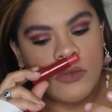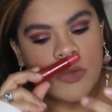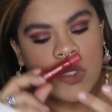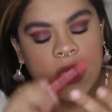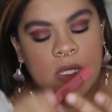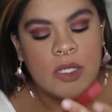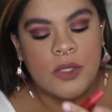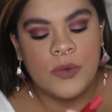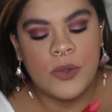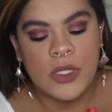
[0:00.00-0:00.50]

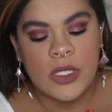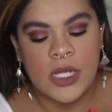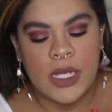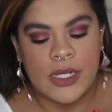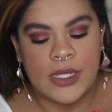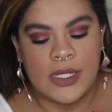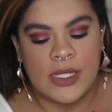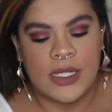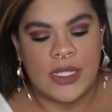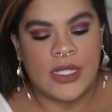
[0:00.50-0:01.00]
This one's like
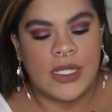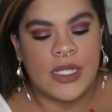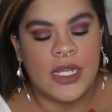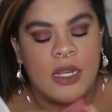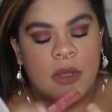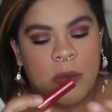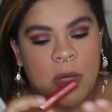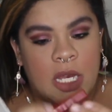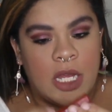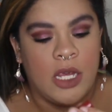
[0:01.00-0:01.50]

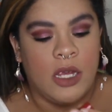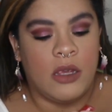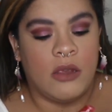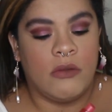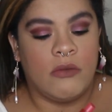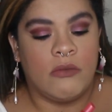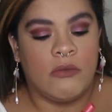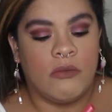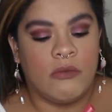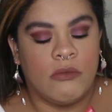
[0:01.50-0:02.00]
cinnamony.
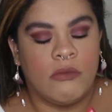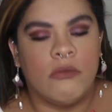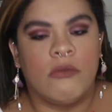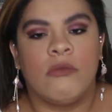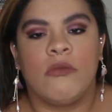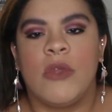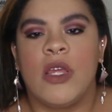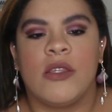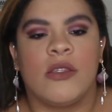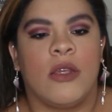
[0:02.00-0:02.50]

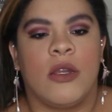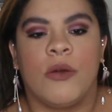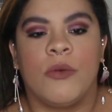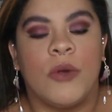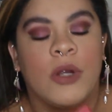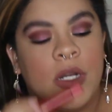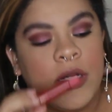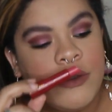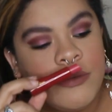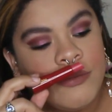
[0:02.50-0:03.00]
That's not a
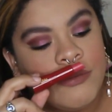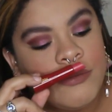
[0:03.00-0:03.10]
word.